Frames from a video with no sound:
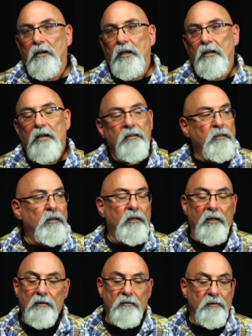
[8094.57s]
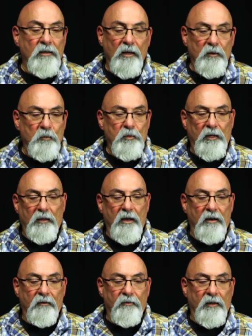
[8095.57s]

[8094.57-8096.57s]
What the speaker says: There's nothing but love,